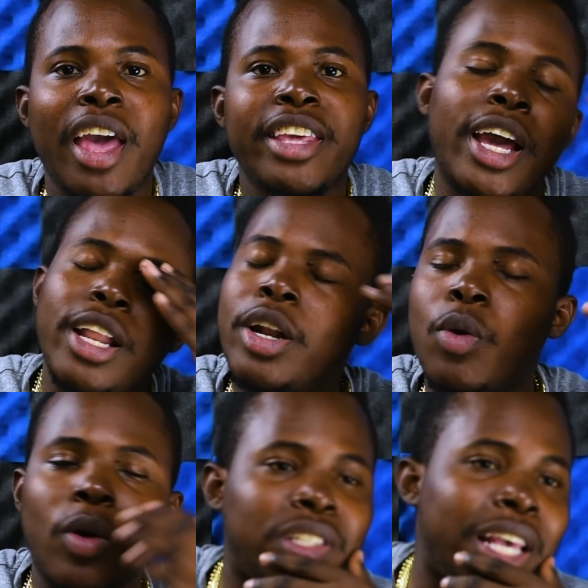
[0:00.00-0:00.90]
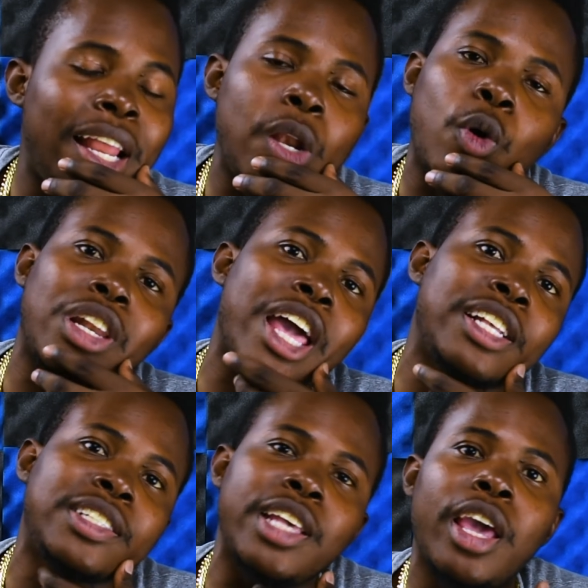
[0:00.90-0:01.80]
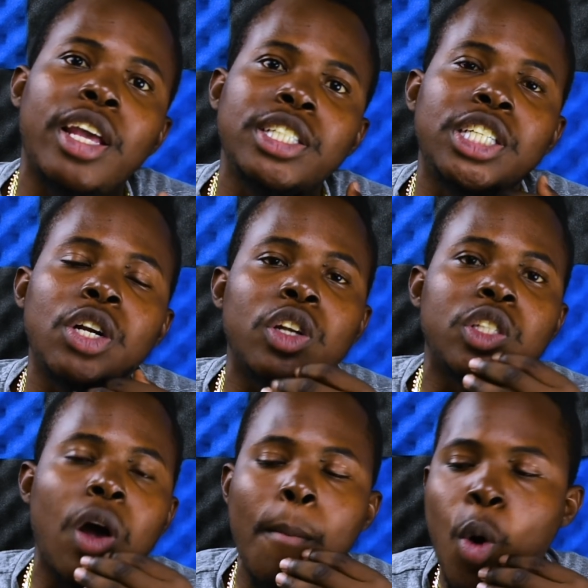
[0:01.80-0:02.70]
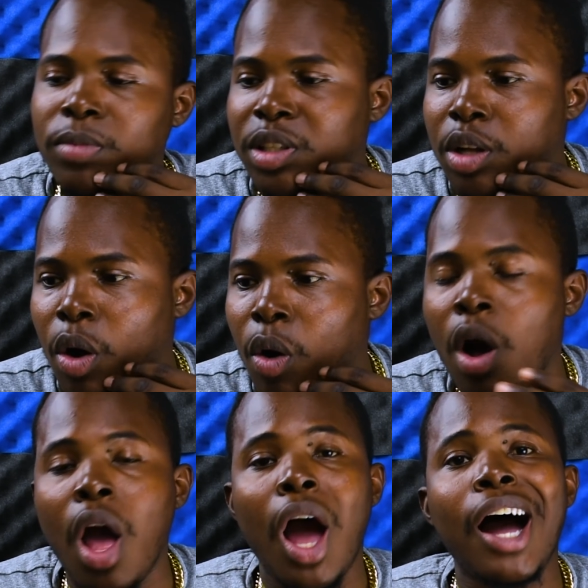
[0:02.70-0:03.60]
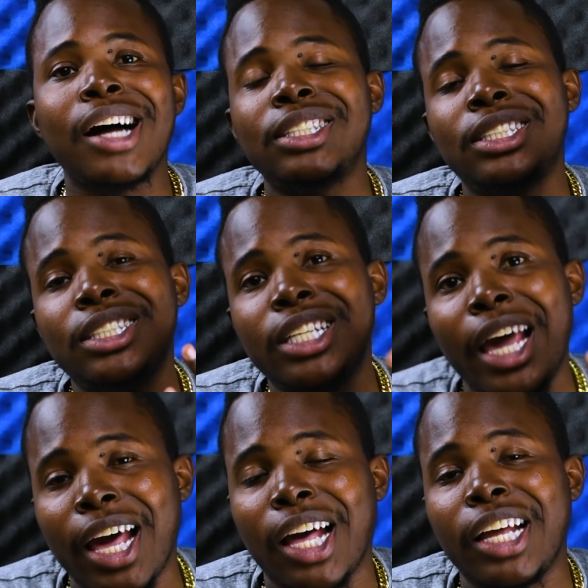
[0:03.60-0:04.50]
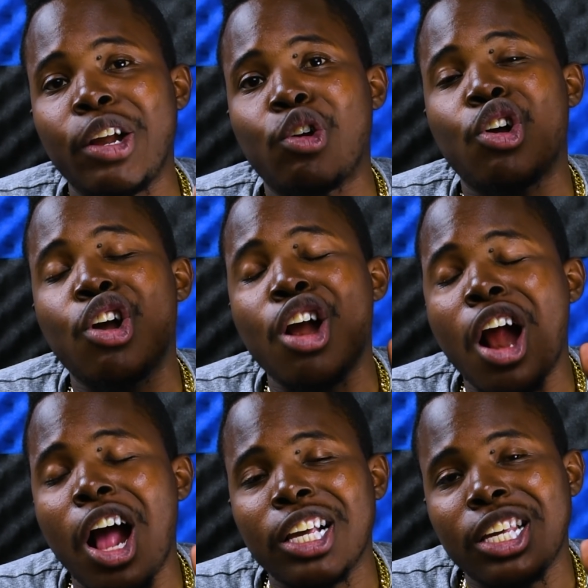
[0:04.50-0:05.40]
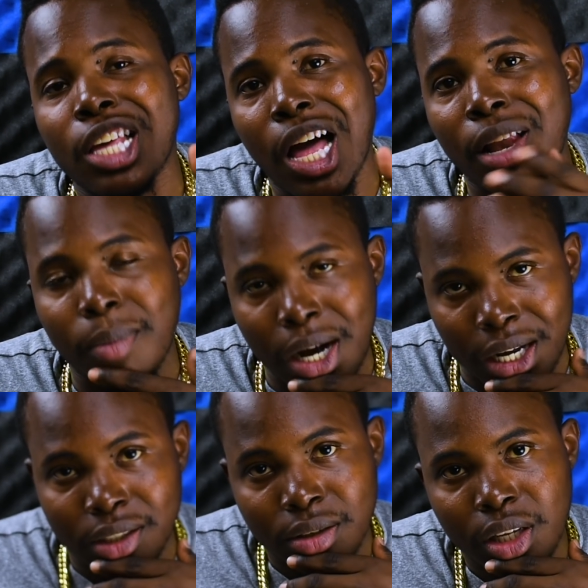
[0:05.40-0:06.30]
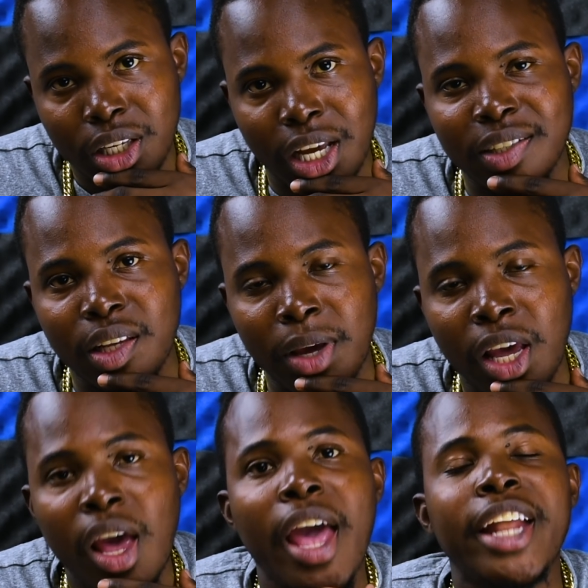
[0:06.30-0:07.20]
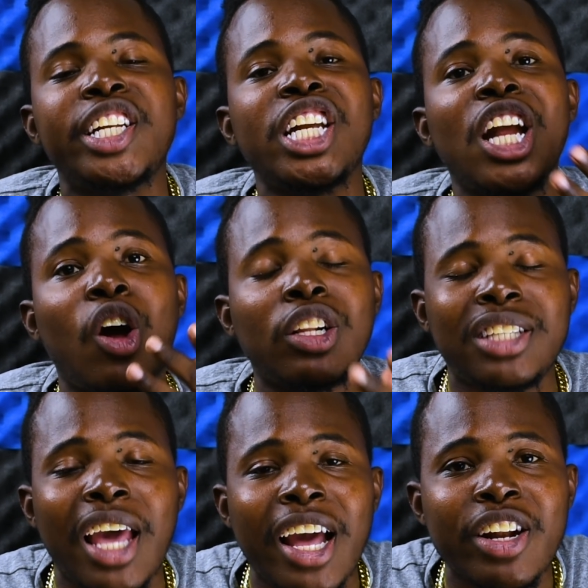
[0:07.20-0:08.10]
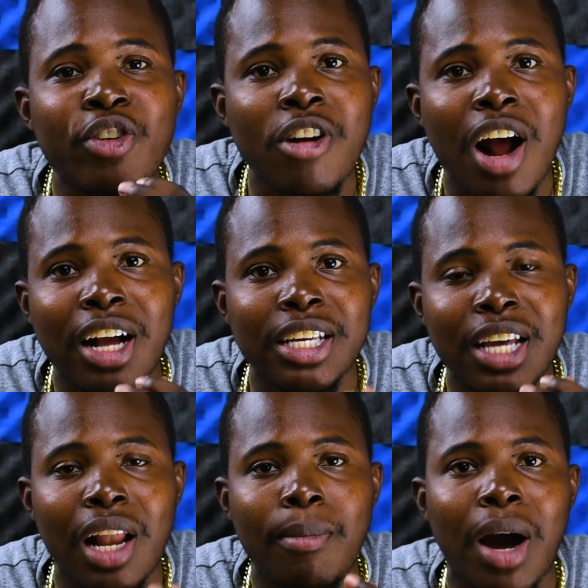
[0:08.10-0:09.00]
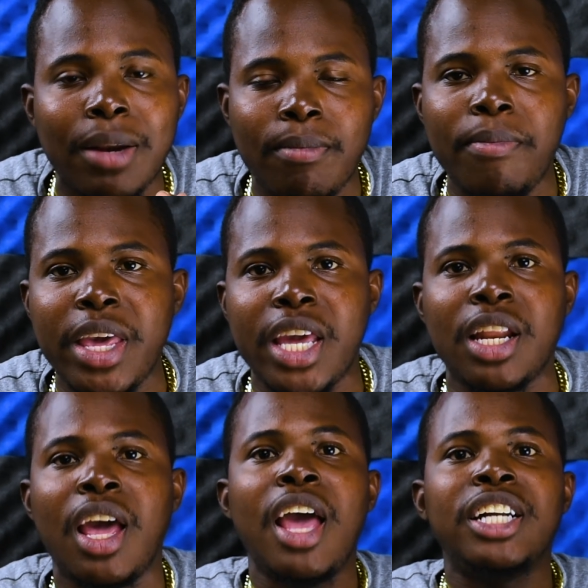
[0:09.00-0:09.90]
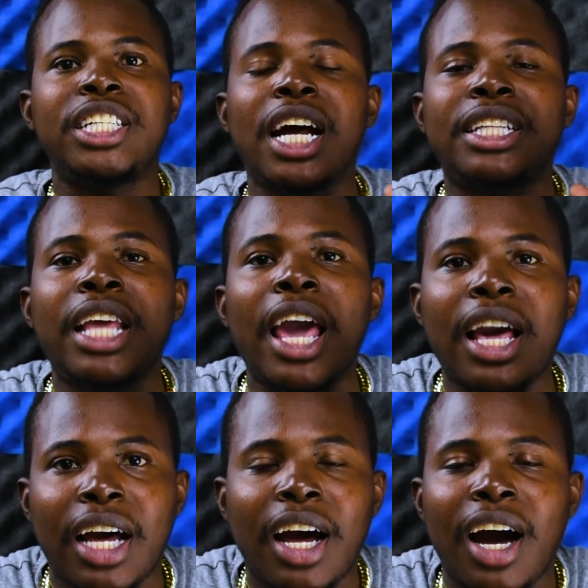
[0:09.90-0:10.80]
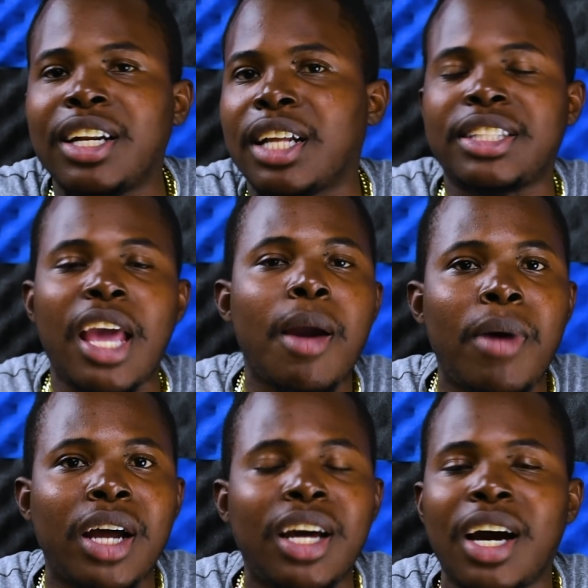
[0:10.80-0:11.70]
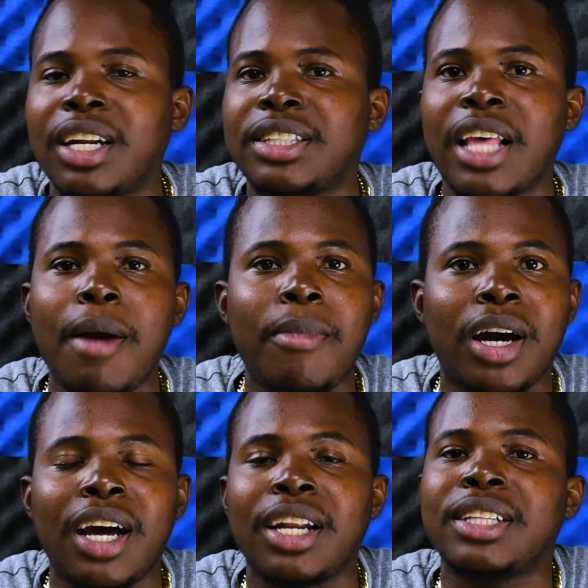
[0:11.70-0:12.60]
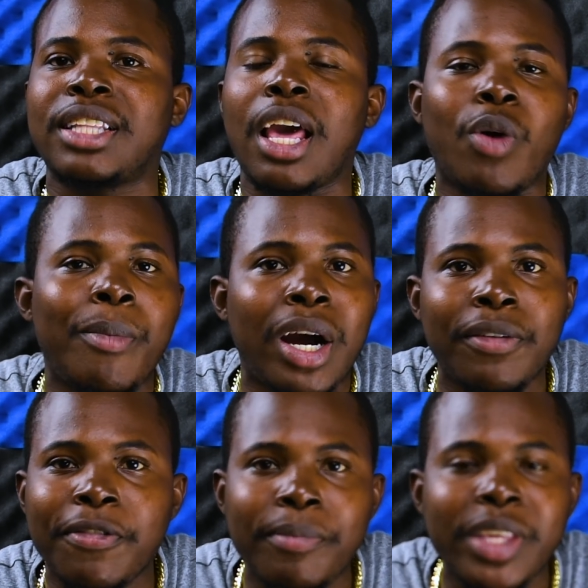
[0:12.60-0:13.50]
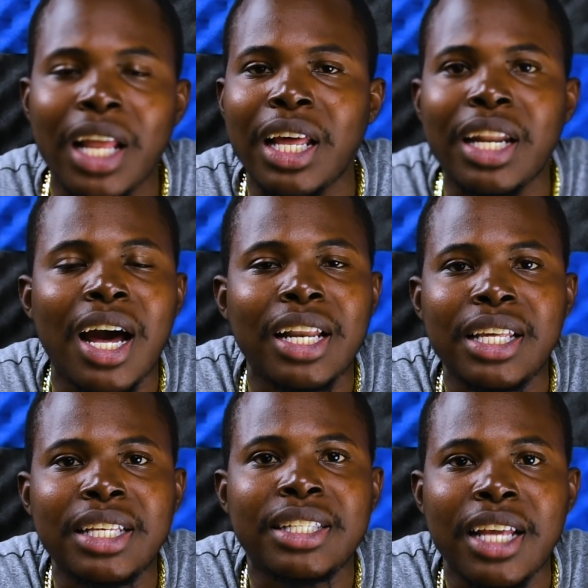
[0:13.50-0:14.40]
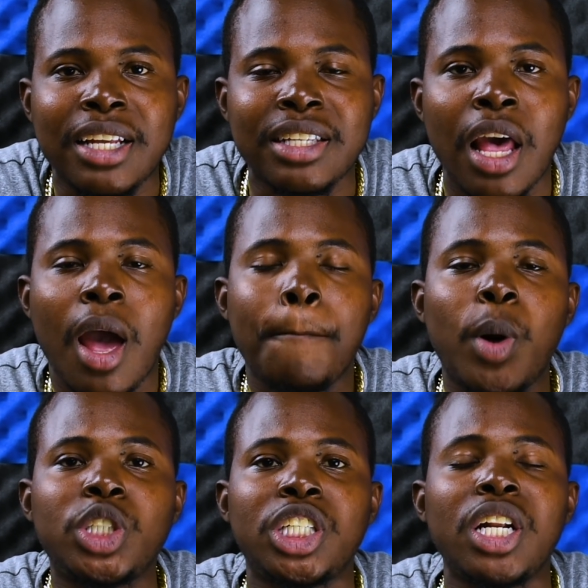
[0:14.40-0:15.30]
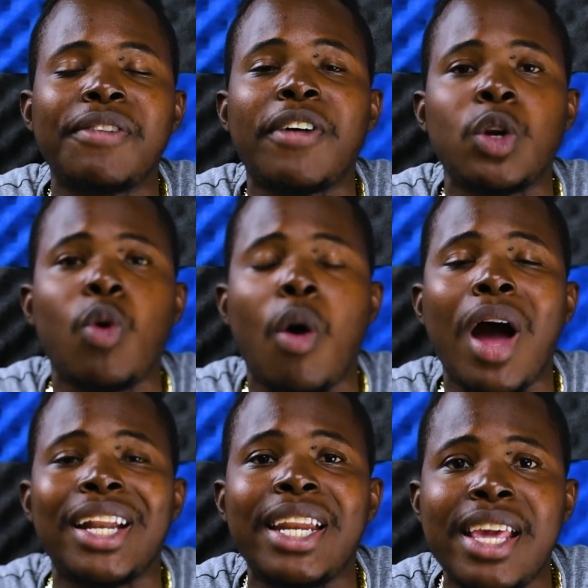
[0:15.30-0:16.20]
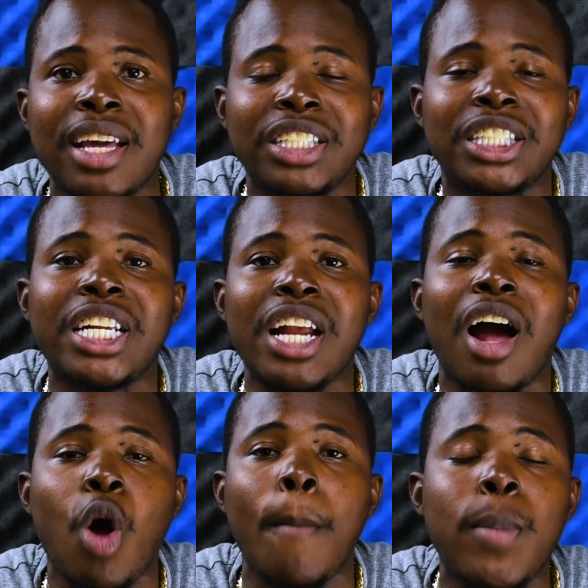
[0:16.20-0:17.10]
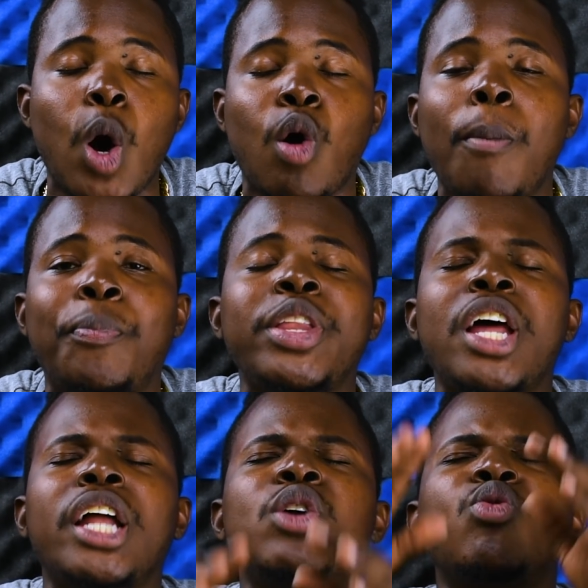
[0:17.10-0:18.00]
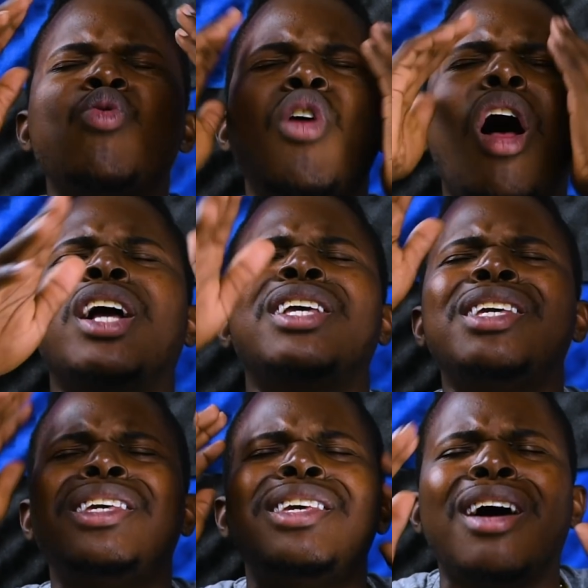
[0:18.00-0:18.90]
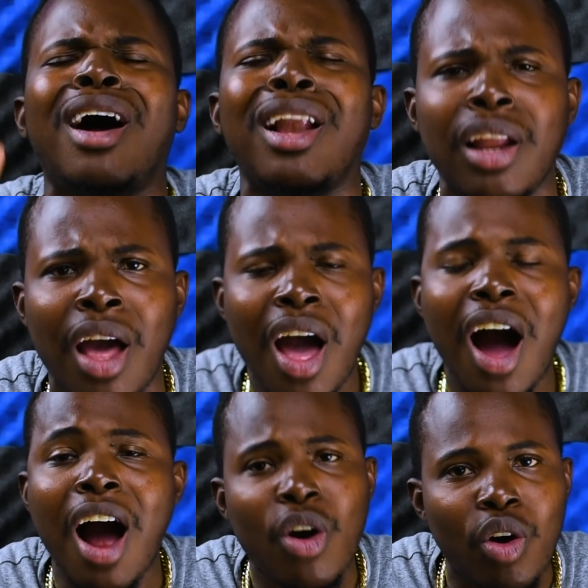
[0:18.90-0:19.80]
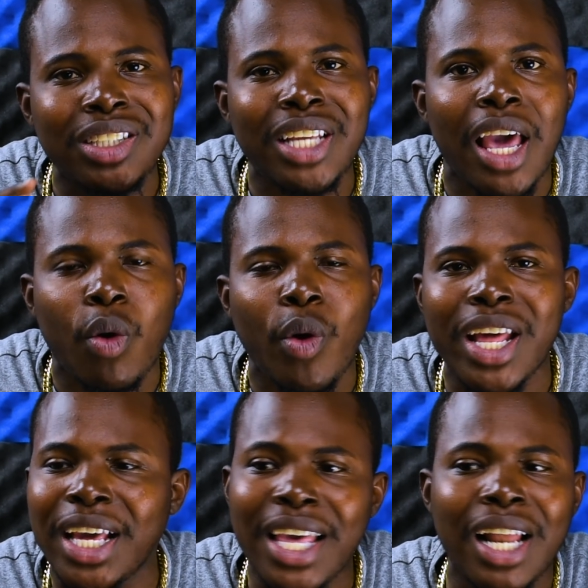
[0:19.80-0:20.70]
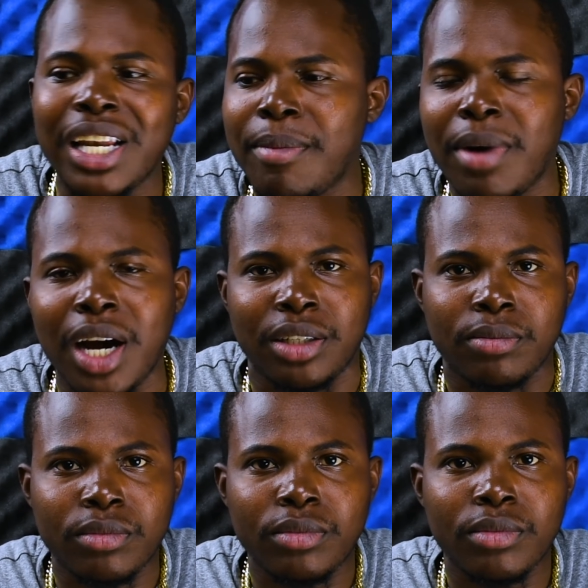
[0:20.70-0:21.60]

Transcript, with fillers: You don't know say look like say she got some booms now and take the wrong girl man. You see me? She go take the wrong girl man. I mean she a take and a take man and a take man and a take a man from girl and all these things. But she never know one day she a go buck up in the wrong girl and go take with the girl the man.